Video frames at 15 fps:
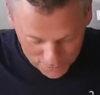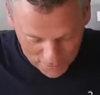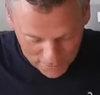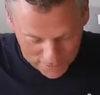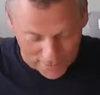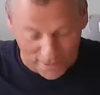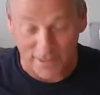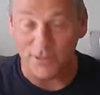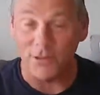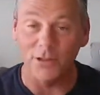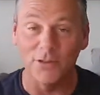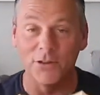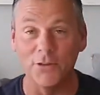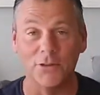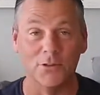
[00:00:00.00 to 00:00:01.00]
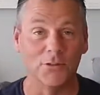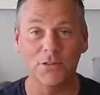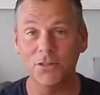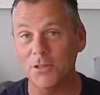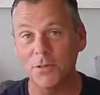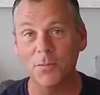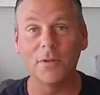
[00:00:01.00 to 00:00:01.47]
wearing this on a
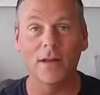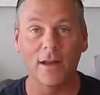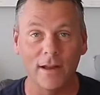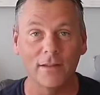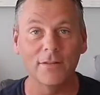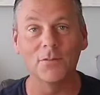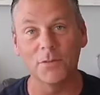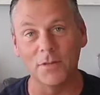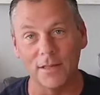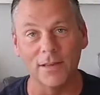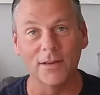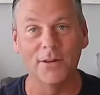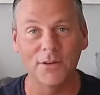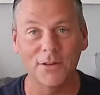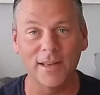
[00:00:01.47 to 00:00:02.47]
cruise, just to be honest with you. Okay?